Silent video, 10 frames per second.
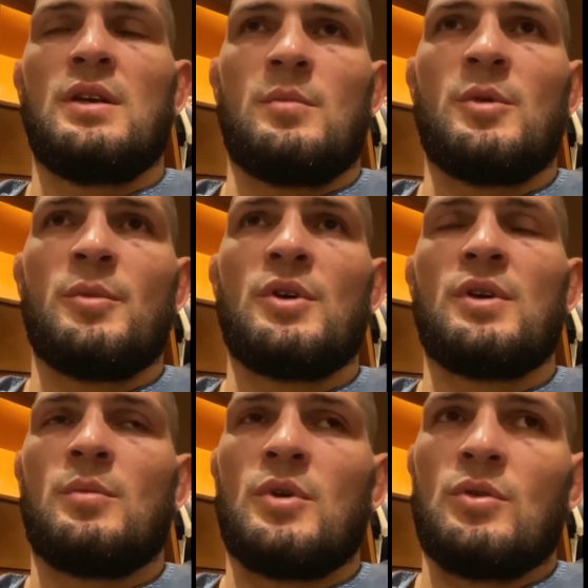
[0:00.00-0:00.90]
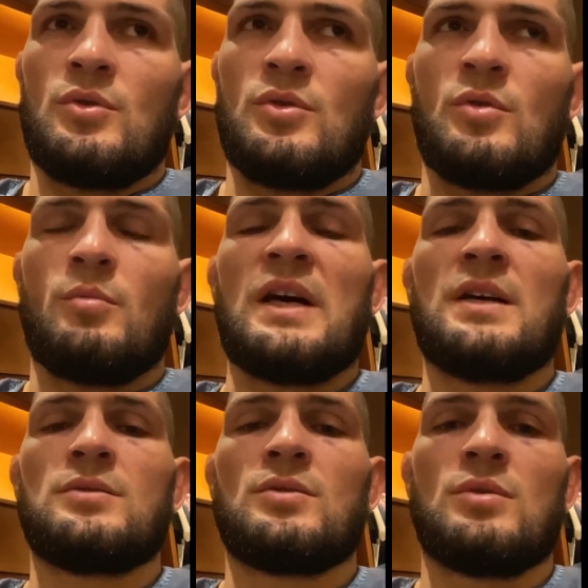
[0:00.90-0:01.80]
MMA about your
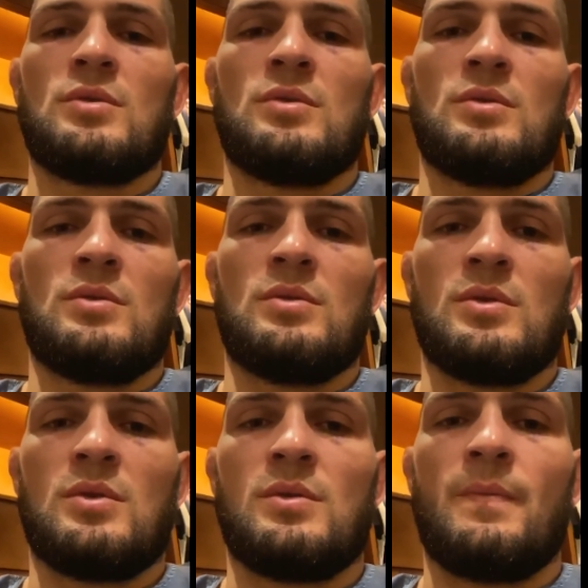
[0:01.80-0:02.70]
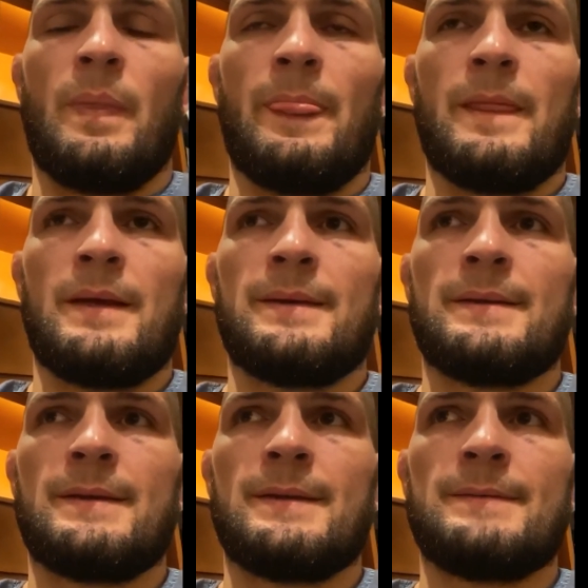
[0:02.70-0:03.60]
mind too, you know.
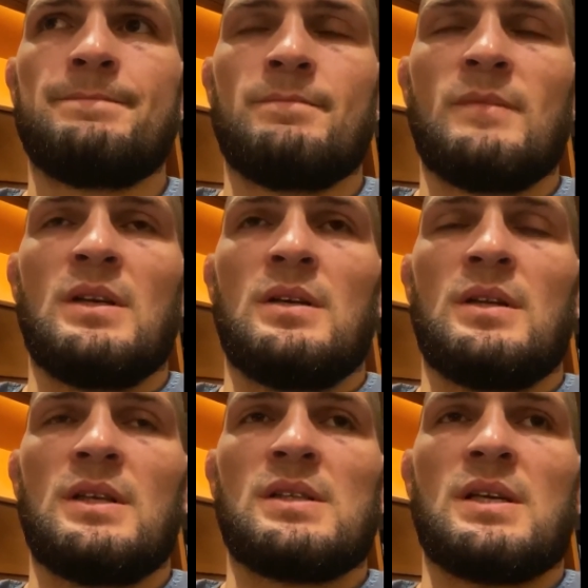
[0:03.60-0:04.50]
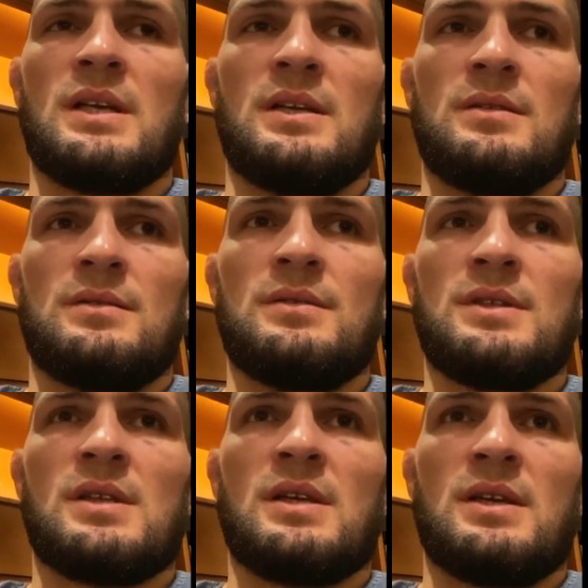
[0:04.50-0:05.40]
And this guy,
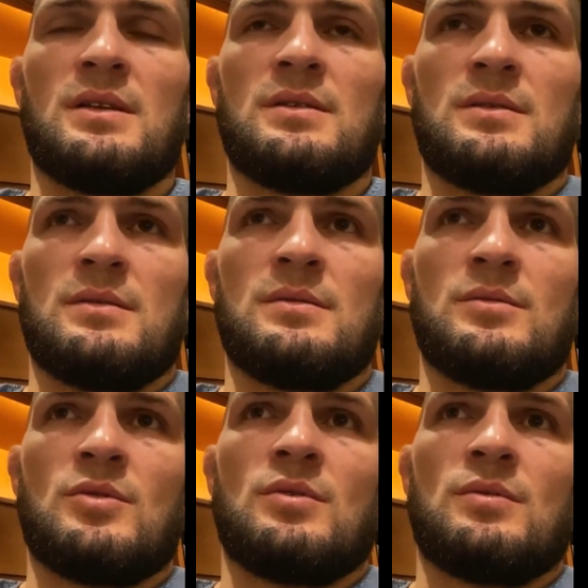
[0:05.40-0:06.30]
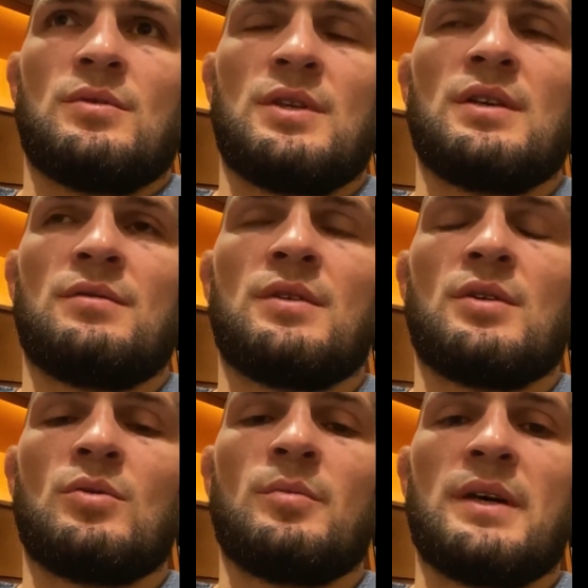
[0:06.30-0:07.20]
you know, he have very
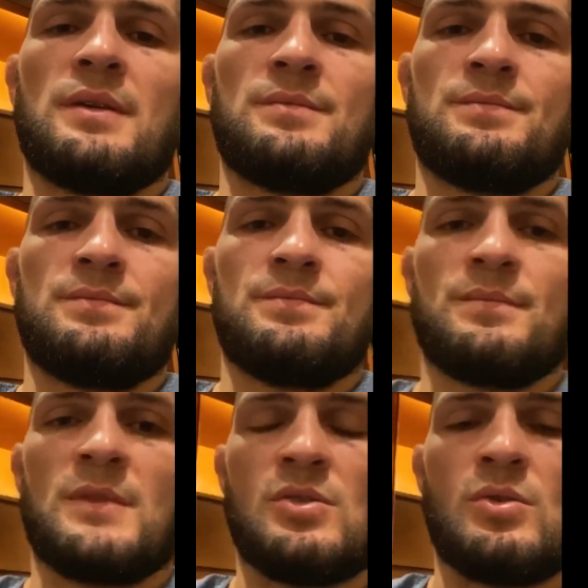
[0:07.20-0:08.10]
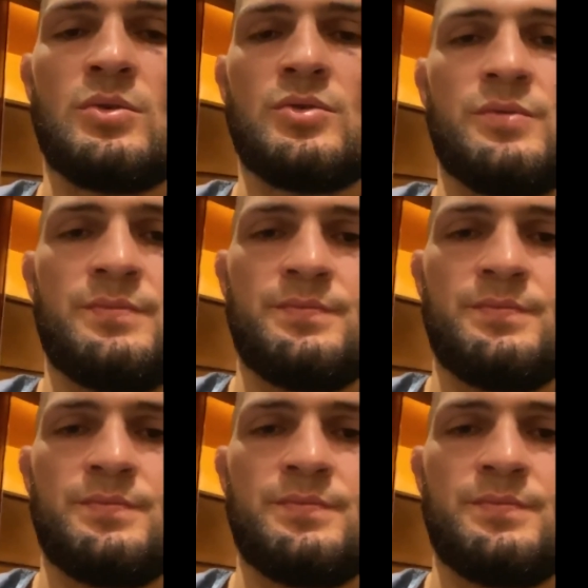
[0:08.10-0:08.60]
good mind. His coach.